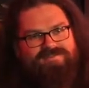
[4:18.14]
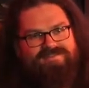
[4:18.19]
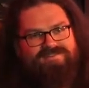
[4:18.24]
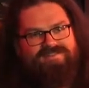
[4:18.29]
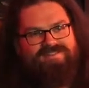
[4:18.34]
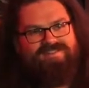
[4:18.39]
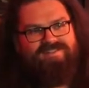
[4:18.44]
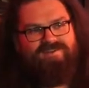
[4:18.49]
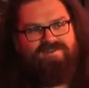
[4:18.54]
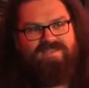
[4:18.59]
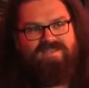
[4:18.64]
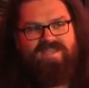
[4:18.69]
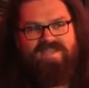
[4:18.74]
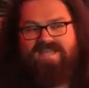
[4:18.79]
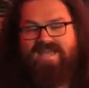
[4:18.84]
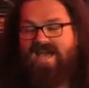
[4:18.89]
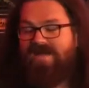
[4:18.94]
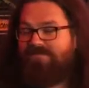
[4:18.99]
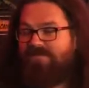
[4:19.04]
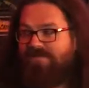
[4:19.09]
you know, you, you,
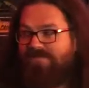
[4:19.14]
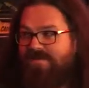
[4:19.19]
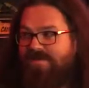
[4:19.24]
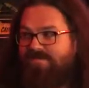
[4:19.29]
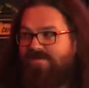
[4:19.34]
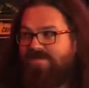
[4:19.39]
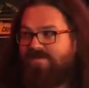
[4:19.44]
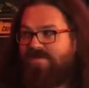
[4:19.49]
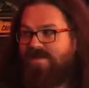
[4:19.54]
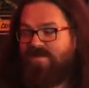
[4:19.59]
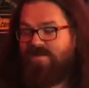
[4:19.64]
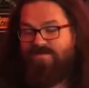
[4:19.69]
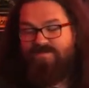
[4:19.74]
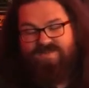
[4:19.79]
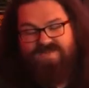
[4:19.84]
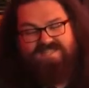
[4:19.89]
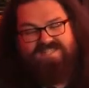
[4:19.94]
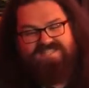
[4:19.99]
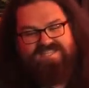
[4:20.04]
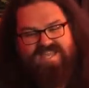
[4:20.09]
can't be Fibbers without a
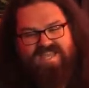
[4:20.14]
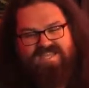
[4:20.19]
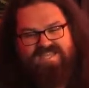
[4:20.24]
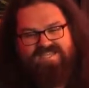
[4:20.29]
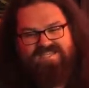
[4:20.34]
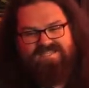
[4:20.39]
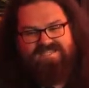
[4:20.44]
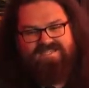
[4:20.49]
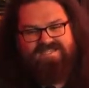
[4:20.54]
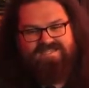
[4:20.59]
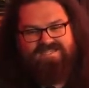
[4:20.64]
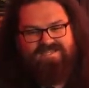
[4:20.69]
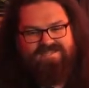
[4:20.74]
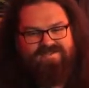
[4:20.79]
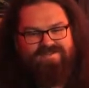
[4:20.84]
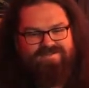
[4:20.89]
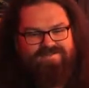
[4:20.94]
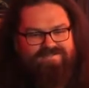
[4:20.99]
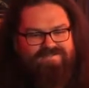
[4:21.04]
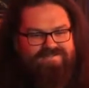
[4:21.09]
bit of dank. You can't avoid the
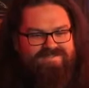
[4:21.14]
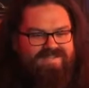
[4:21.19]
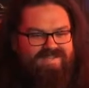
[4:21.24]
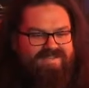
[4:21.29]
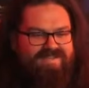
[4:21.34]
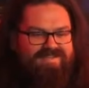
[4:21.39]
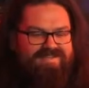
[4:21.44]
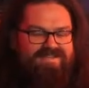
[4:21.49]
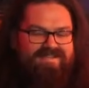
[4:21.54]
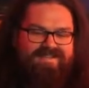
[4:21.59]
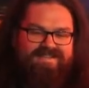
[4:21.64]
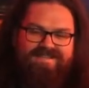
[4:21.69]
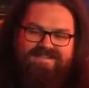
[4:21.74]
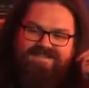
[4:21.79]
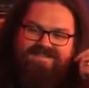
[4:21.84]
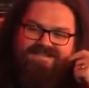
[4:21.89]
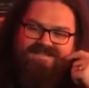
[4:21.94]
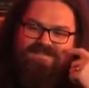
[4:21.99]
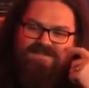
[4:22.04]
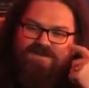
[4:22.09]
dank. Know, yeah. yeah.
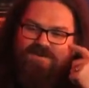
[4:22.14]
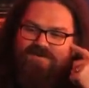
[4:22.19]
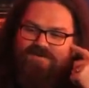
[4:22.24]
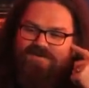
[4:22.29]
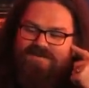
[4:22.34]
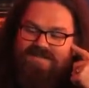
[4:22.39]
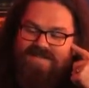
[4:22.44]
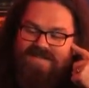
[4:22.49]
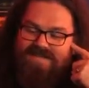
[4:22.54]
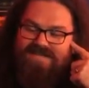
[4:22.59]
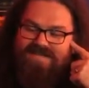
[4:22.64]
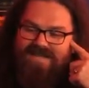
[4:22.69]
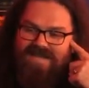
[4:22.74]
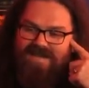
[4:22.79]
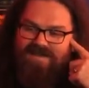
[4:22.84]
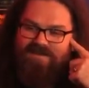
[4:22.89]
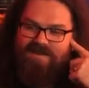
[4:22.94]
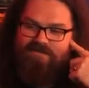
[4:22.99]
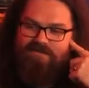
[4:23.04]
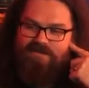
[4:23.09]
So that
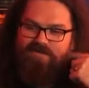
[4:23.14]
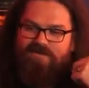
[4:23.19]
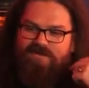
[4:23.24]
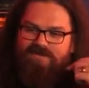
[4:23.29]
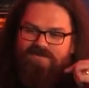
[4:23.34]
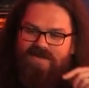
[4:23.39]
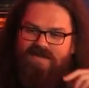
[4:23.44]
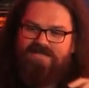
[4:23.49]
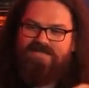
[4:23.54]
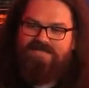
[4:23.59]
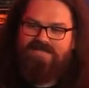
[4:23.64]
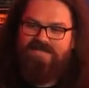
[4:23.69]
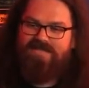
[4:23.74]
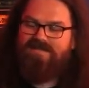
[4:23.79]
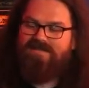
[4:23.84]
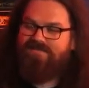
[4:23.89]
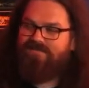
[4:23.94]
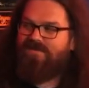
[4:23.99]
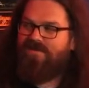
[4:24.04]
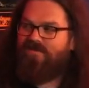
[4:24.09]
yeah, I mean, it's
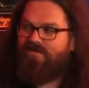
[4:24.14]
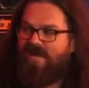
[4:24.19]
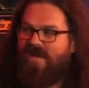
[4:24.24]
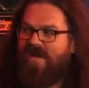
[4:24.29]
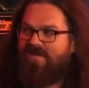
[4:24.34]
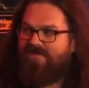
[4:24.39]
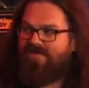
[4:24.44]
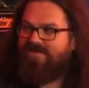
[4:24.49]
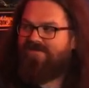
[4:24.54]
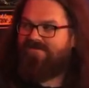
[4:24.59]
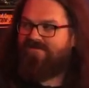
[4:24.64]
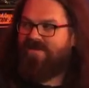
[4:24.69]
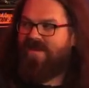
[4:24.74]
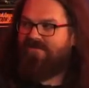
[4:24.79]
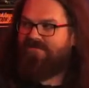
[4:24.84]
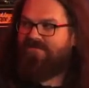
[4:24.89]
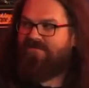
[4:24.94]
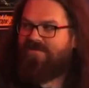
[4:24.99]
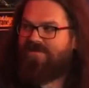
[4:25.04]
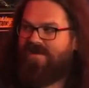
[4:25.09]
still you know we haven't we
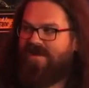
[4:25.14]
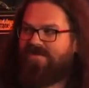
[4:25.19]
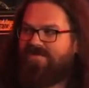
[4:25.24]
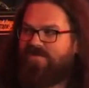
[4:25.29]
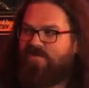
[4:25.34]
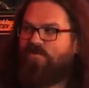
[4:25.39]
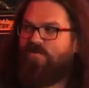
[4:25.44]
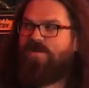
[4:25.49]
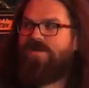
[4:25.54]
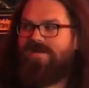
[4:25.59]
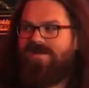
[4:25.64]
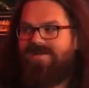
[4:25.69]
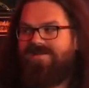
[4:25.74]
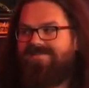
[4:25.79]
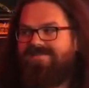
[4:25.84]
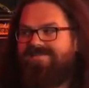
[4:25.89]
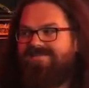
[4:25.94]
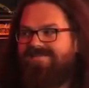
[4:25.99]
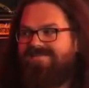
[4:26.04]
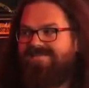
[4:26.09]
haven't forgotten who we are.
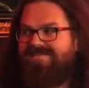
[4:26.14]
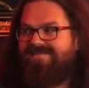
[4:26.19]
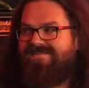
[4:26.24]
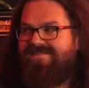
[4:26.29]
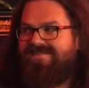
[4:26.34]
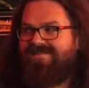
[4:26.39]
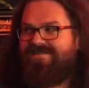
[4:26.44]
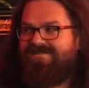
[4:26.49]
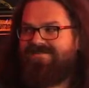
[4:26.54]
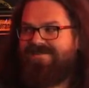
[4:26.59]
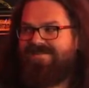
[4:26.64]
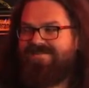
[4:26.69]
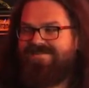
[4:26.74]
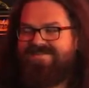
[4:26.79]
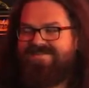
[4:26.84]
Good man, you know good man. I, mean? I,